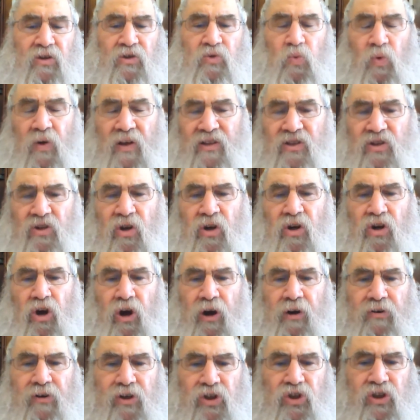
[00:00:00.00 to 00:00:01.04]
Once you're
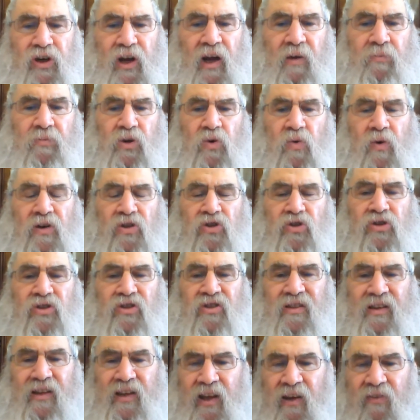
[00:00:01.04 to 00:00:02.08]
koyrish shem, the question is
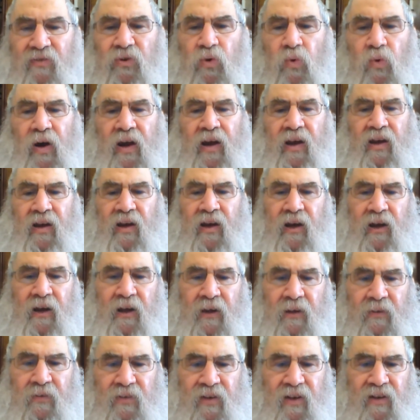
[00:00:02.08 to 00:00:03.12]
to give away
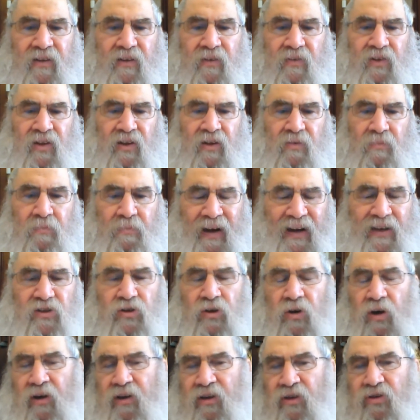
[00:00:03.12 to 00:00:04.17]
the
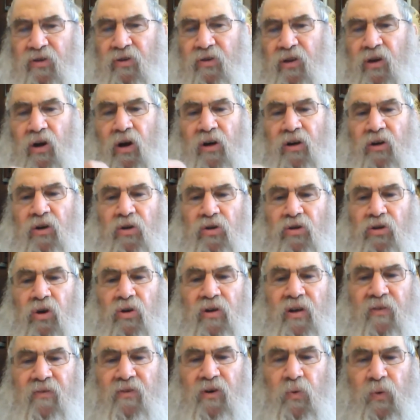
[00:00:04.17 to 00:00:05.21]
ma'aser oni to the oni, or
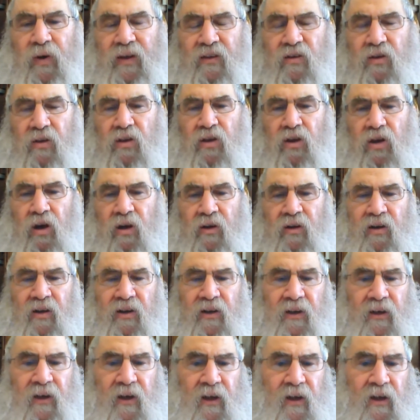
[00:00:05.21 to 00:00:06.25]
don't give it away to the
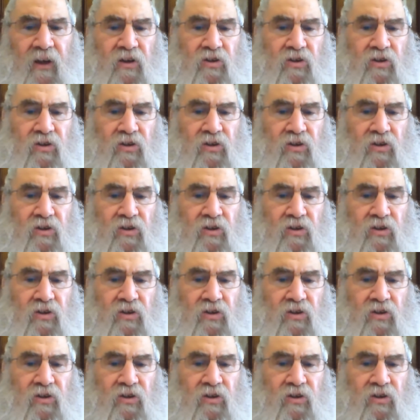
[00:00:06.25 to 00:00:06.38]
oni,